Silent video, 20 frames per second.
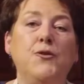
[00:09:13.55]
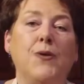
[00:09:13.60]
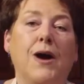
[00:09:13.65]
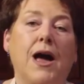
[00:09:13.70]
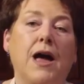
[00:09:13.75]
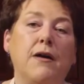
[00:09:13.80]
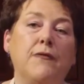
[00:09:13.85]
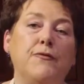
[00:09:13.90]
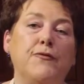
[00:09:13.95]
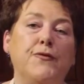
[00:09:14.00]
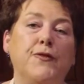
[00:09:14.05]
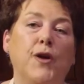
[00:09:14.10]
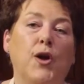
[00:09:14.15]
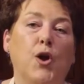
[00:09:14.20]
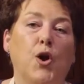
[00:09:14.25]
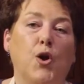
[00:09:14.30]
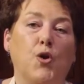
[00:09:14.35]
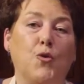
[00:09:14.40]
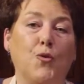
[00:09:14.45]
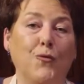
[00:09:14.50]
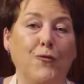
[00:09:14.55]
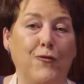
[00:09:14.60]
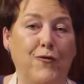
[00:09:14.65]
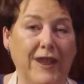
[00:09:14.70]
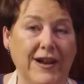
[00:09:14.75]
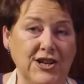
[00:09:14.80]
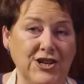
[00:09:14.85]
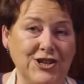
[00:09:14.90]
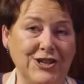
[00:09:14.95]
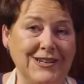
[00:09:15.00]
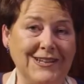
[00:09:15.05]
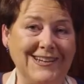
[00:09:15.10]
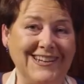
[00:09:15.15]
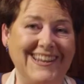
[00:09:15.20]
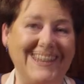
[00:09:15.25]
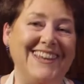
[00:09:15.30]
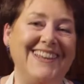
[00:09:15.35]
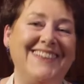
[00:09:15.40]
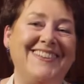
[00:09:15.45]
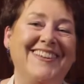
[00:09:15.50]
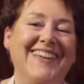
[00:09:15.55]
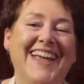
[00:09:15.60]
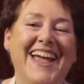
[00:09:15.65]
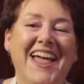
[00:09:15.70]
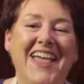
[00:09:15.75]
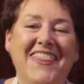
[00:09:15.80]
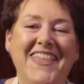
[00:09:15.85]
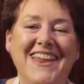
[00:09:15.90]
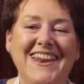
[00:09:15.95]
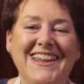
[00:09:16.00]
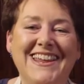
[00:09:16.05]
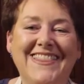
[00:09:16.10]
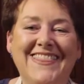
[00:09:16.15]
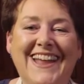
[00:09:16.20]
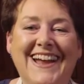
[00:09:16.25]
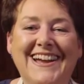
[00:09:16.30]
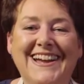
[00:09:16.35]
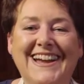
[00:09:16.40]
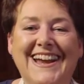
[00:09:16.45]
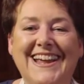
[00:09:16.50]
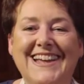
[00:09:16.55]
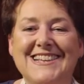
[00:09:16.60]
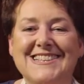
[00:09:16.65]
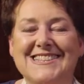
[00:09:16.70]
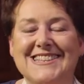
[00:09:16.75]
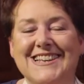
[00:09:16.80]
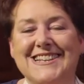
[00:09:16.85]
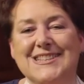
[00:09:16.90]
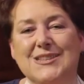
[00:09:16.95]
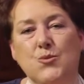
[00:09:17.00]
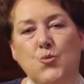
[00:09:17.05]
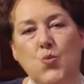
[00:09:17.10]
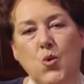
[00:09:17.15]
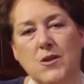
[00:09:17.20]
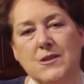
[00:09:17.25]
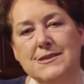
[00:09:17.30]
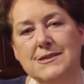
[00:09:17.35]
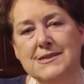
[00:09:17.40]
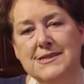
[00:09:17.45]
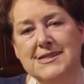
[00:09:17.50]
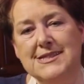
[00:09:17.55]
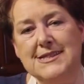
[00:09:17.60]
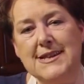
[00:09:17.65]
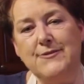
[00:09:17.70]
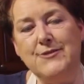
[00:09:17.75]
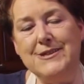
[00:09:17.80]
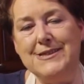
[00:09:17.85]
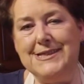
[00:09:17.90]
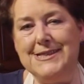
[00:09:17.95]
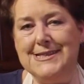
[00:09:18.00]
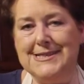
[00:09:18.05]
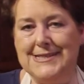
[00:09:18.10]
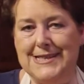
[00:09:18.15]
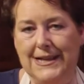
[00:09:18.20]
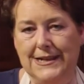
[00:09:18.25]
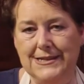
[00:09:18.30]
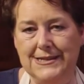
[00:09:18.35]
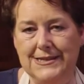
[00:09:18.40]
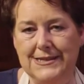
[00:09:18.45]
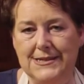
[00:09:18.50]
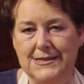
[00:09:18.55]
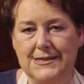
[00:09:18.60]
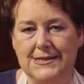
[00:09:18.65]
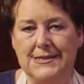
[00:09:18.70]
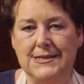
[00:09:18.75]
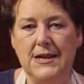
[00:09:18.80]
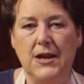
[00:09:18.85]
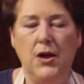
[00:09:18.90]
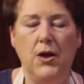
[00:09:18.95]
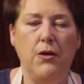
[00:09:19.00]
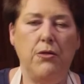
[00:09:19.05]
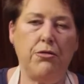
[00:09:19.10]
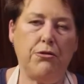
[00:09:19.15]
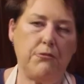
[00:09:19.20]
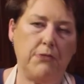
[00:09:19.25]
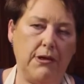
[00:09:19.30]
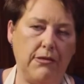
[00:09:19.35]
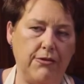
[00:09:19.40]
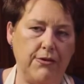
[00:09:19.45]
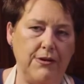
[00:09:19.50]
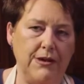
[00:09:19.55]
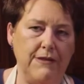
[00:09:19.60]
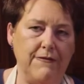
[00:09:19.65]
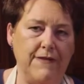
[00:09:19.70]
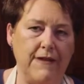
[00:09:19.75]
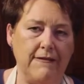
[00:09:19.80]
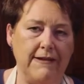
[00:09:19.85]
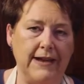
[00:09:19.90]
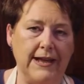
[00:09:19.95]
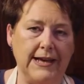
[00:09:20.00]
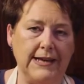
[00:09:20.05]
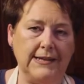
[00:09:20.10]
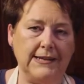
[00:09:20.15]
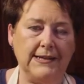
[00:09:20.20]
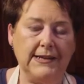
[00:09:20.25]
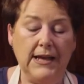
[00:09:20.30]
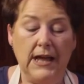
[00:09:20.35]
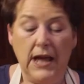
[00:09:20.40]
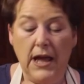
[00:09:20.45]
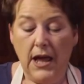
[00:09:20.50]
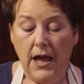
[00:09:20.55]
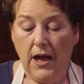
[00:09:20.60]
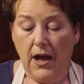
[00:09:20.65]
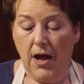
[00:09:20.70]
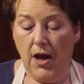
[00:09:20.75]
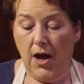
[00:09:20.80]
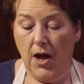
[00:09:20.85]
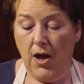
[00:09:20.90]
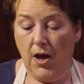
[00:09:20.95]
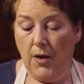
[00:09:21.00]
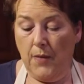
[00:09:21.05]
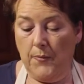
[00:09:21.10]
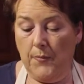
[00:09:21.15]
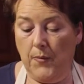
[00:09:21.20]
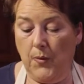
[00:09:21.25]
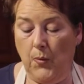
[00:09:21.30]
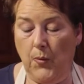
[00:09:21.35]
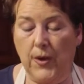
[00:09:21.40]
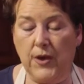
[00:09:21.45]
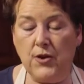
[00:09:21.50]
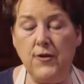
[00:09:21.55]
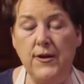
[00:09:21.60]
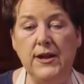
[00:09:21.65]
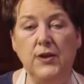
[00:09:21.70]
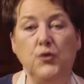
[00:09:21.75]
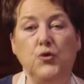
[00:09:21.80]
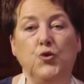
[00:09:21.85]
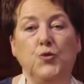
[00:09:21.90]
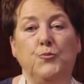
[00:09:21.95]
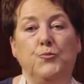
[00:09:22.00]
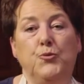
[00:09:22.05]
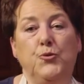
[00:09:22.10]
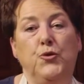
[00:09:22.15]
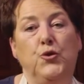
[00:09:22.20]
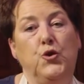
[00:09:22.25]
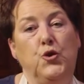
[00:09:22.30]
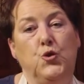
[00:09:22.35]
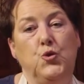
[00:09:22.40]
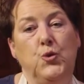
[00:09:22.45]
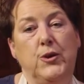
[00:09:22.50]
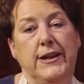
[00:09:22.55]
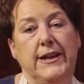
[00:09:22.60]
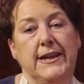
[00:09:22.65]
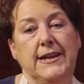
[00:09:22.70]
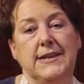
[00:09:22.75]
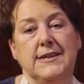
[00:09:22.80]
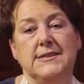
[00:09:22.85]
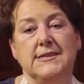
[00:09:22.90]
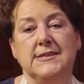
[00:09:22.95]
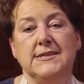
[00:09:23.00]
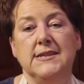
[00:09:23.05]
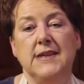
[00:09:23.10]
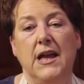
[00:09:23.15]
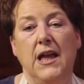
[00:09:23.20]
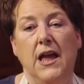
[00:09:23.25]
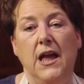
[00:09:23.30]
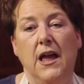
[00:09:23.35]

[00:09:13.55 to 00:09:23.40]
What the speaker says: you have convection heat, then in that case it's 170 Celsius, 330 Fahrenheit. We're going to put the cookies